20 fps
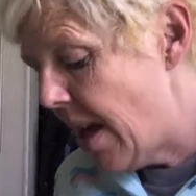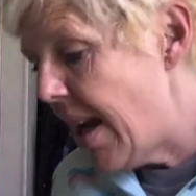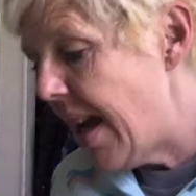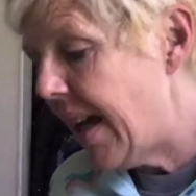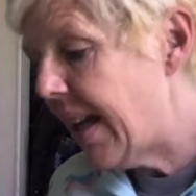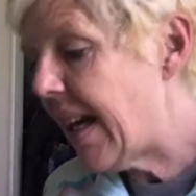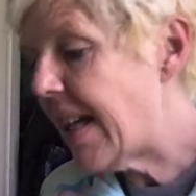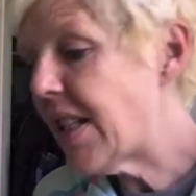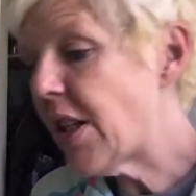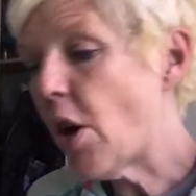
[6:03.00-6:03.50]

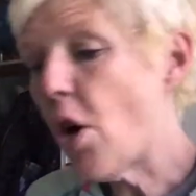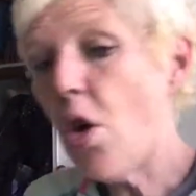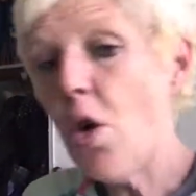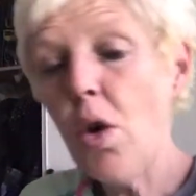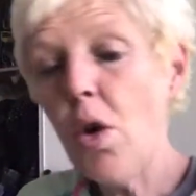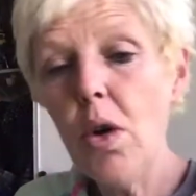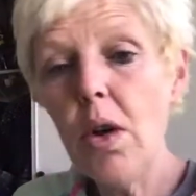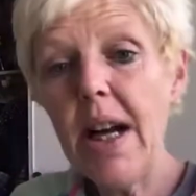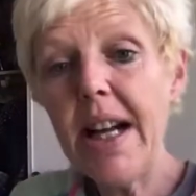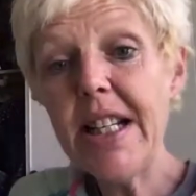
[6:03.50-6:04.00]
I
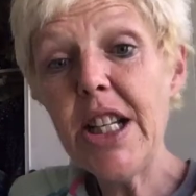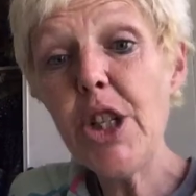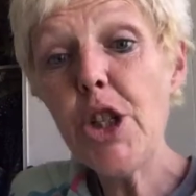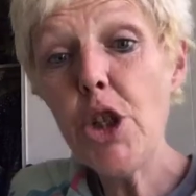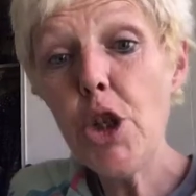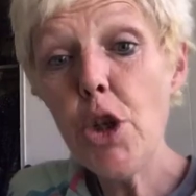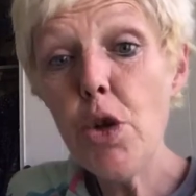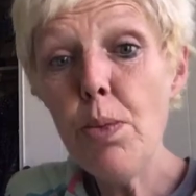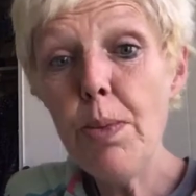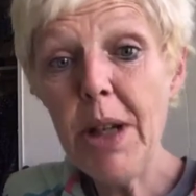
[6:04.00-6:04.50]
did
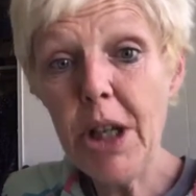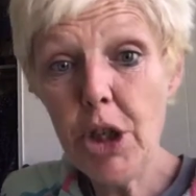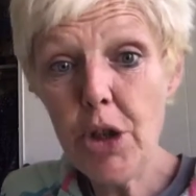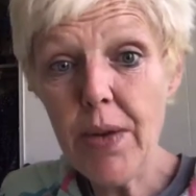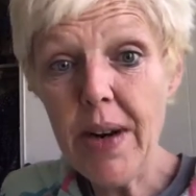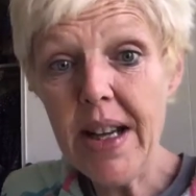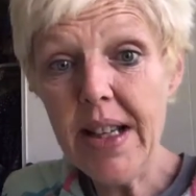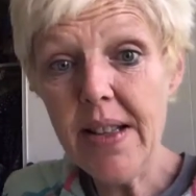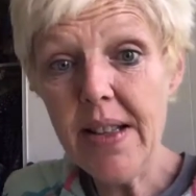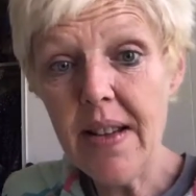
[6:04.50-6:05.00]
2 big
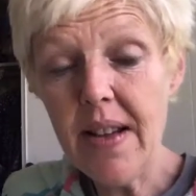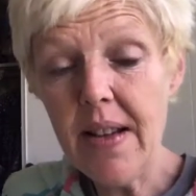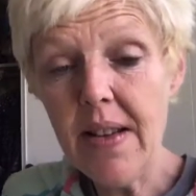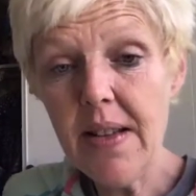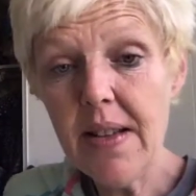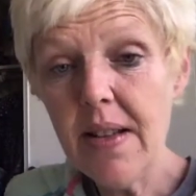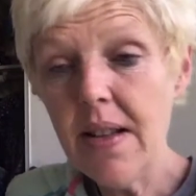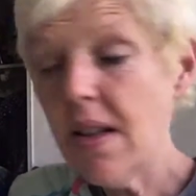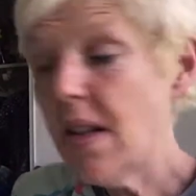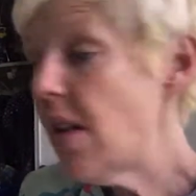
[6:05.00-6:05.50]
trays of
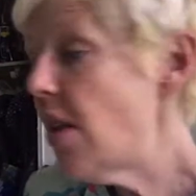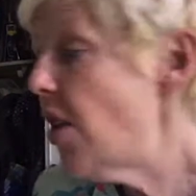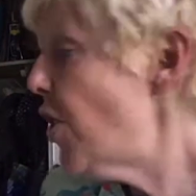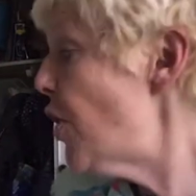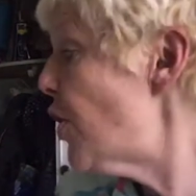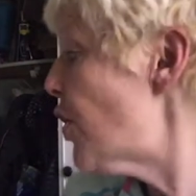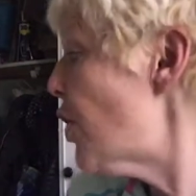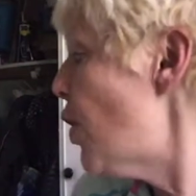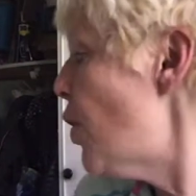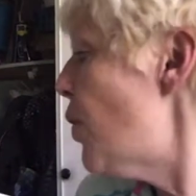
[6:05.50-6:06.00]
these.
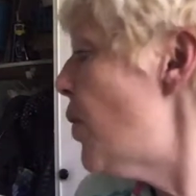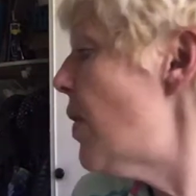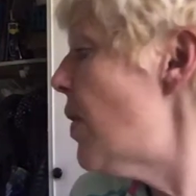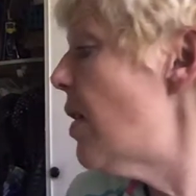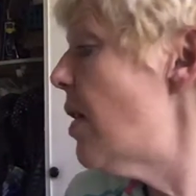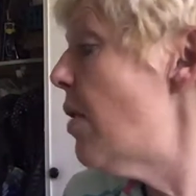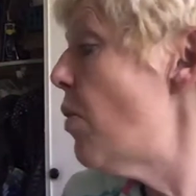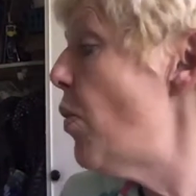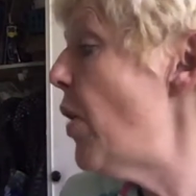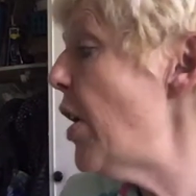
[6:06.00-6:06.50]
So
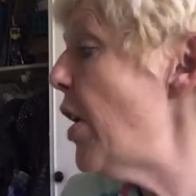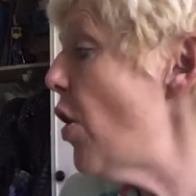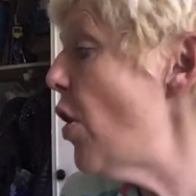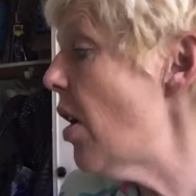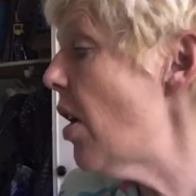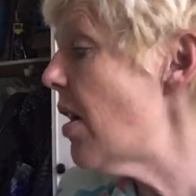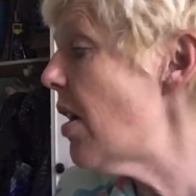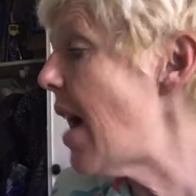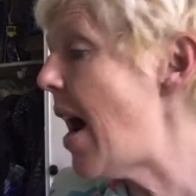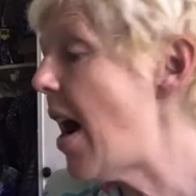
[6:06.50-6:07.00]
when
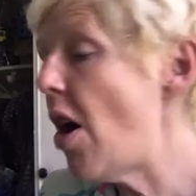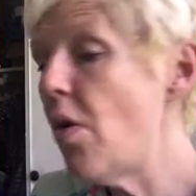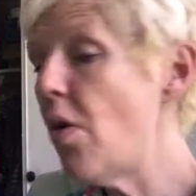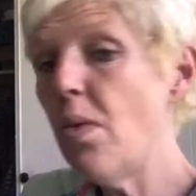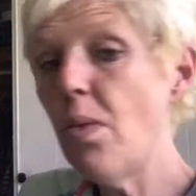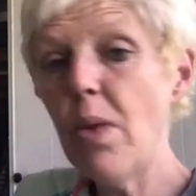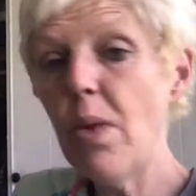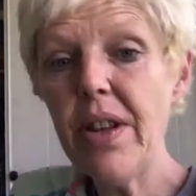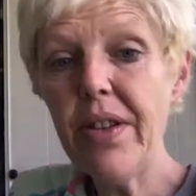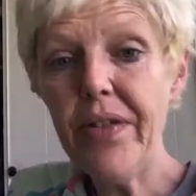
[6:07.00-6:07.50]
you're out
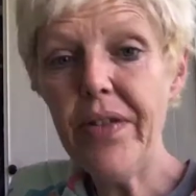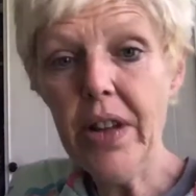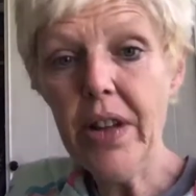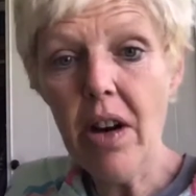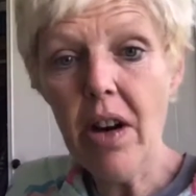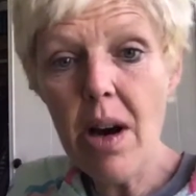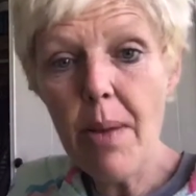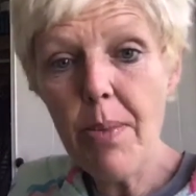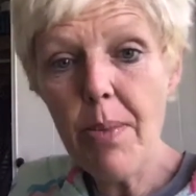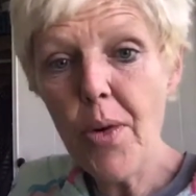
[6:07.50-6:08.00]
with a
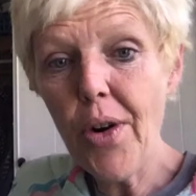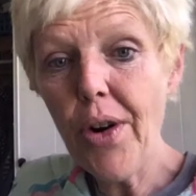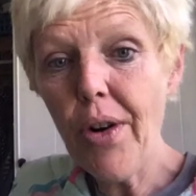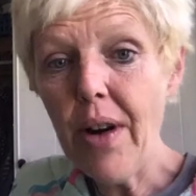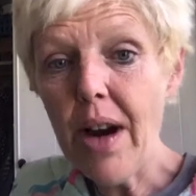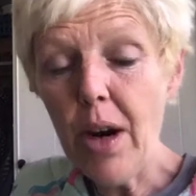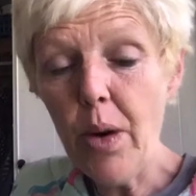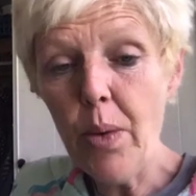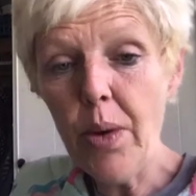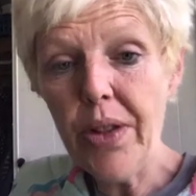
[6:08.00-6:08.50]
flare-up or you're
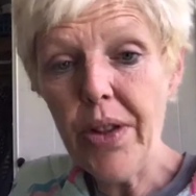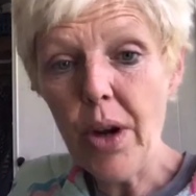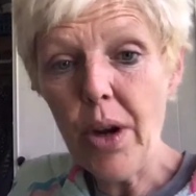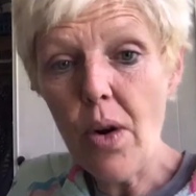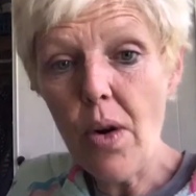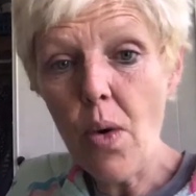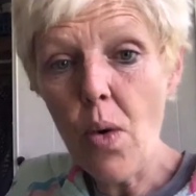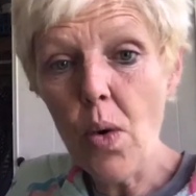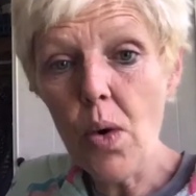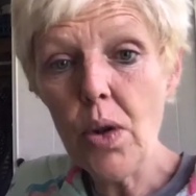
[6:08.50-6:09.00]
out with a
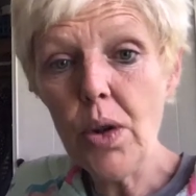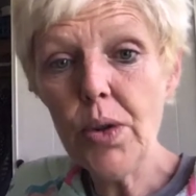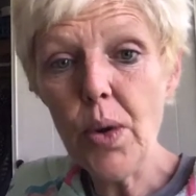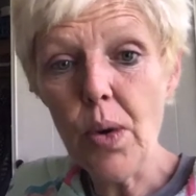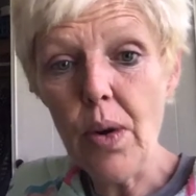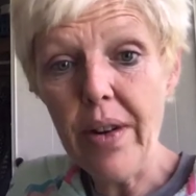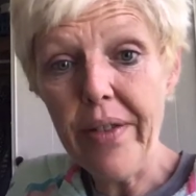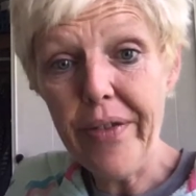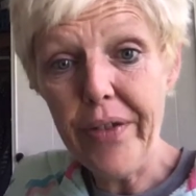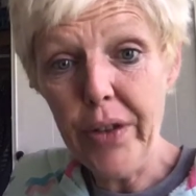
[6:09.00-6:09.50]
cold
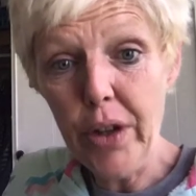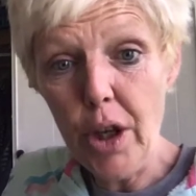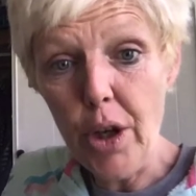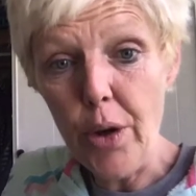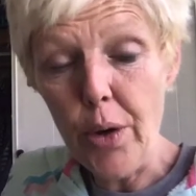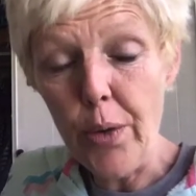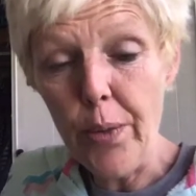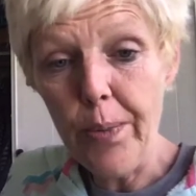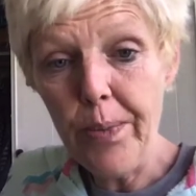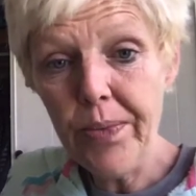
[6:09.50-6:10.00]
or a
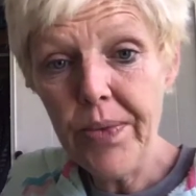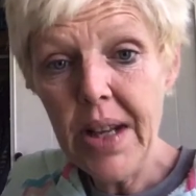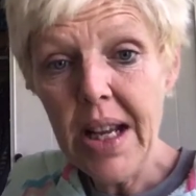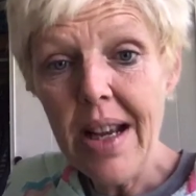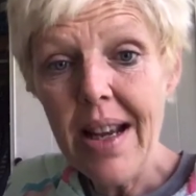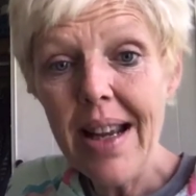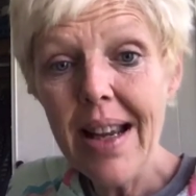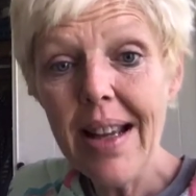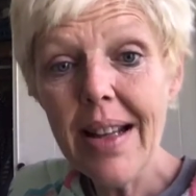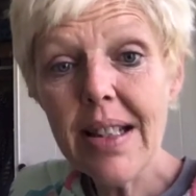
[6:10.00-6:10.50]
flu,
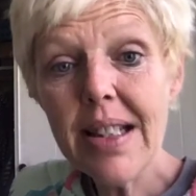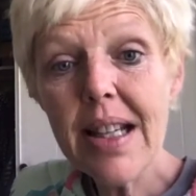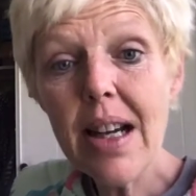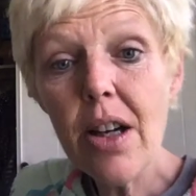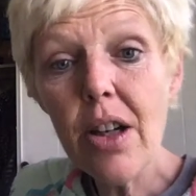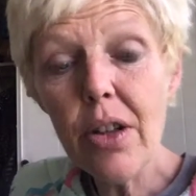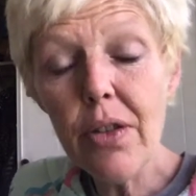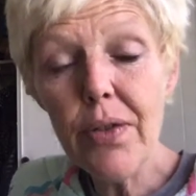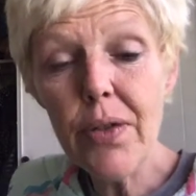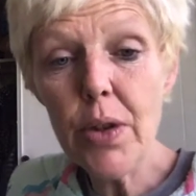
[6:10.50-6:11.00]
it's
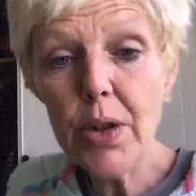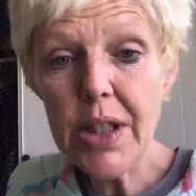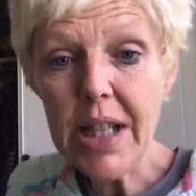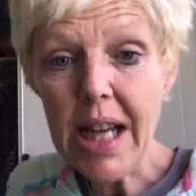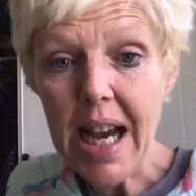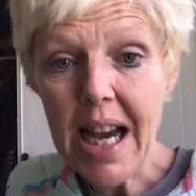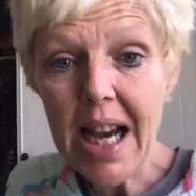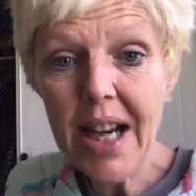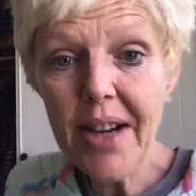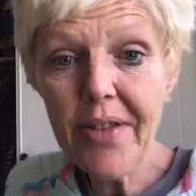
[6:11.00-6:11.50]
helpful to
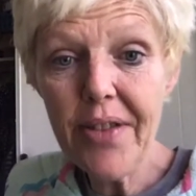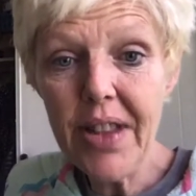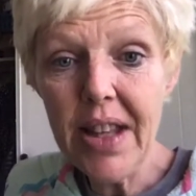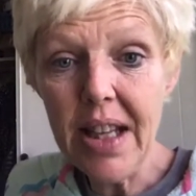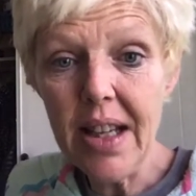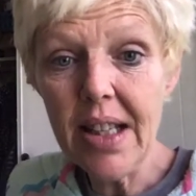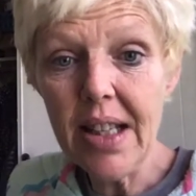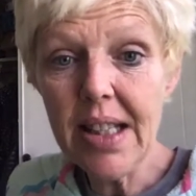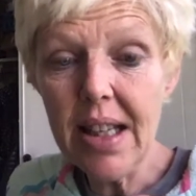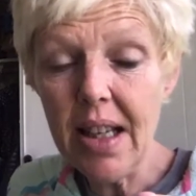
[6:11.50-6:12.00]
have
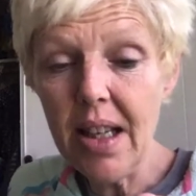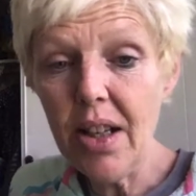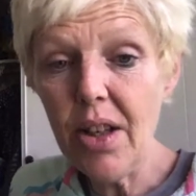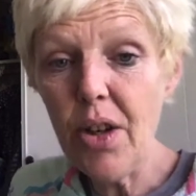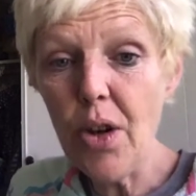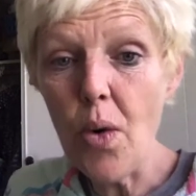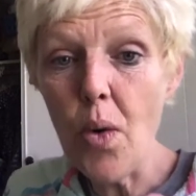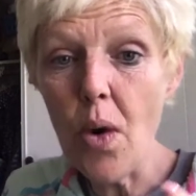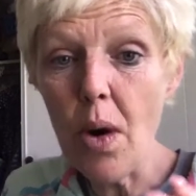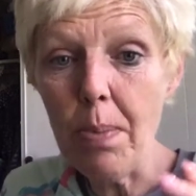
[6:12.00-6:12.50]
things in
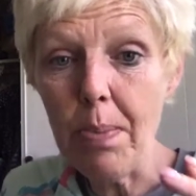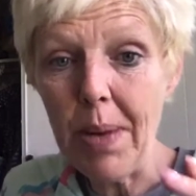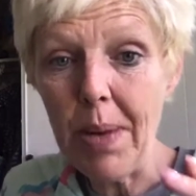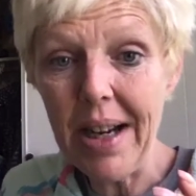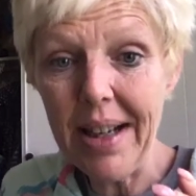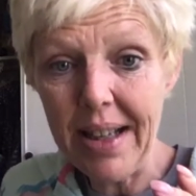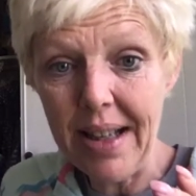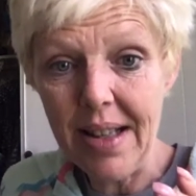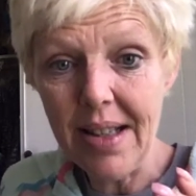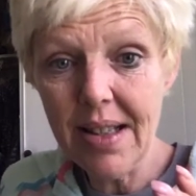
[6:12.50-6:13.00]
your
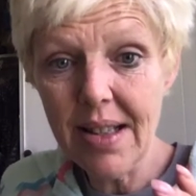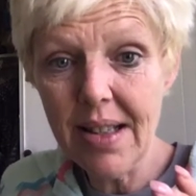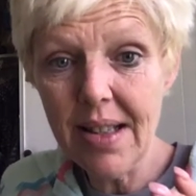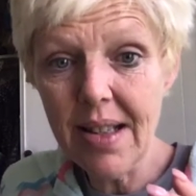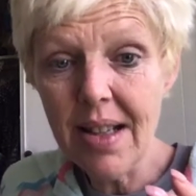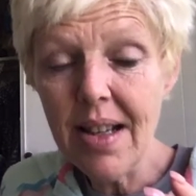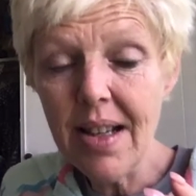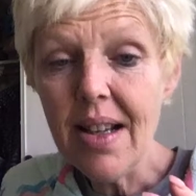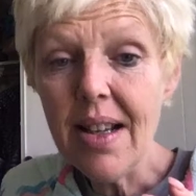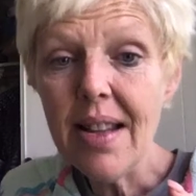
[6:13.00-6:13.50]
buckets
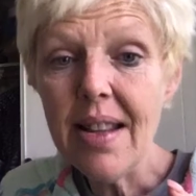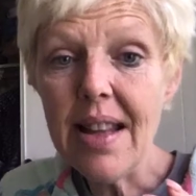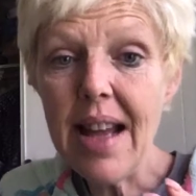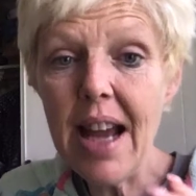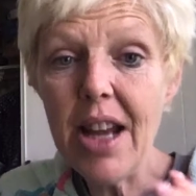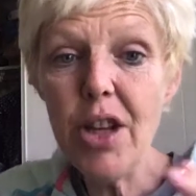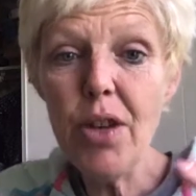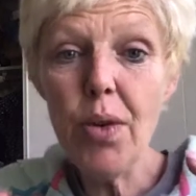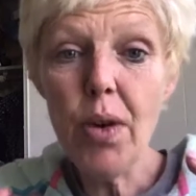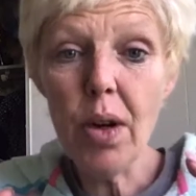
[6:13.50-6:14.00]

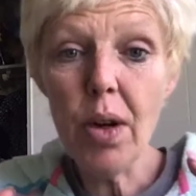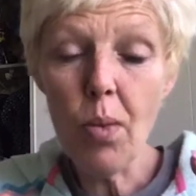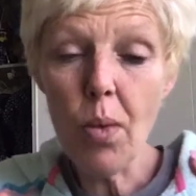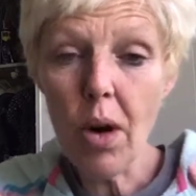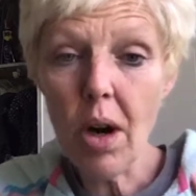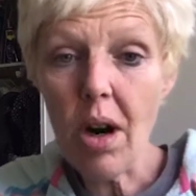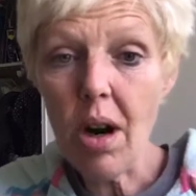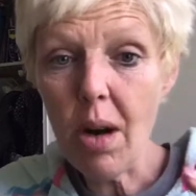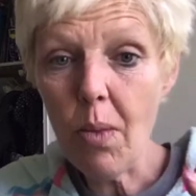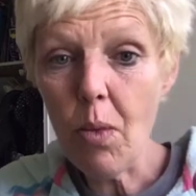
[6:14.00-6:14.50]
that you can
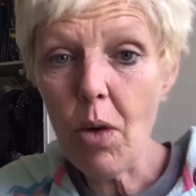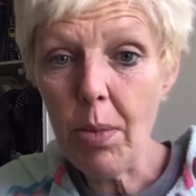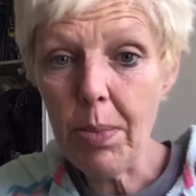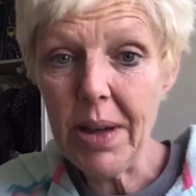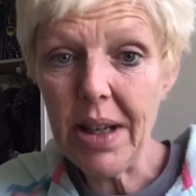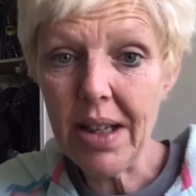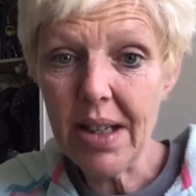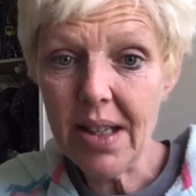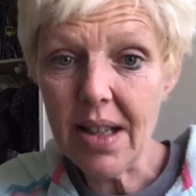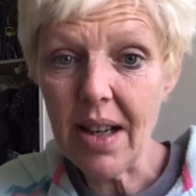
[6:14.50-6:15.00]
work on while
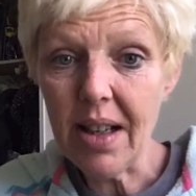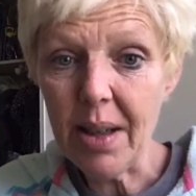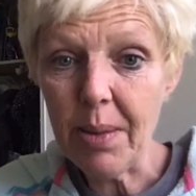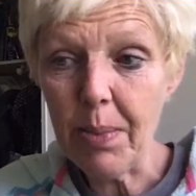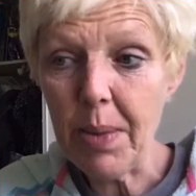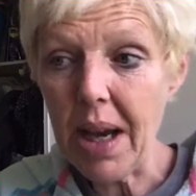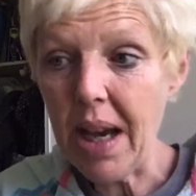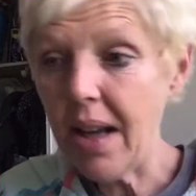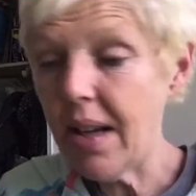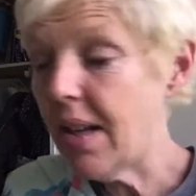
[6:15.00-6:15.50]
being stuck in
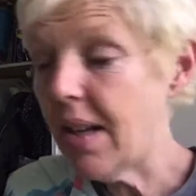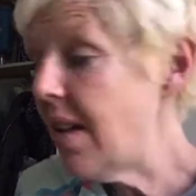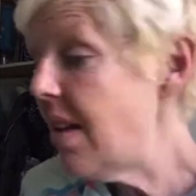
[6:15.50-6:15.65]
bed.